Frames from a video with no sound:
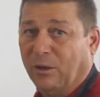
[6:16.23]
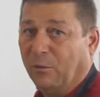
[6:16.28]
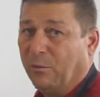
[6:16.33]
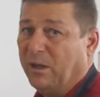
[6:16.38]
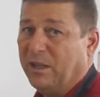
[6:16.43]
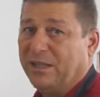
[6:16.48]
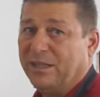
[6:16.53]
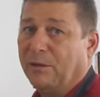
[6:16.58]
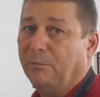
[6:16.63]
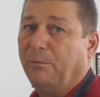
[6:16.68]

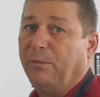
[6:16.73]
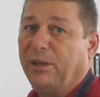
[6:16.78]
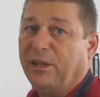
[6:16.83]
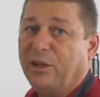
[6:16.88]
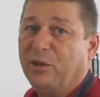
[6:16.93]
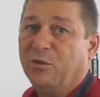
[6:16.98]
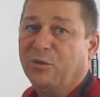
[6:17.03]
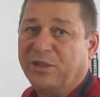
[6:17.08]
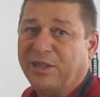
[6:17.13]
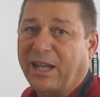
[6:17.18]
we simply
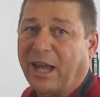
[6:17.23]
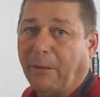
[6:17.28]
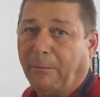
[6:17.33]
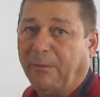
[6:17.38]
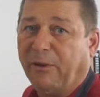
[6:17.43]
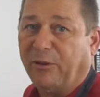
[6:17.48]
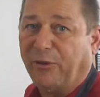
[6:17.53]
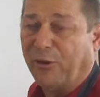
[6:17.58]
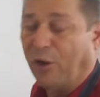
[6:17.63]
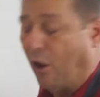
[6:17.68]
used
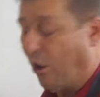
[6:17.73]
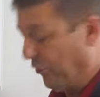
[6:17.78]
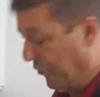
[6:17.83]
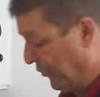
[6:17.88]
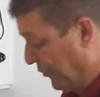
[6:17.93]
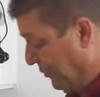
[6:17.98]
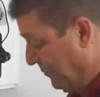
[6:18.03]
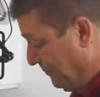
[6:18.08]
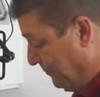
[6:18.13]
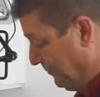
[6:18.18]
applesauce.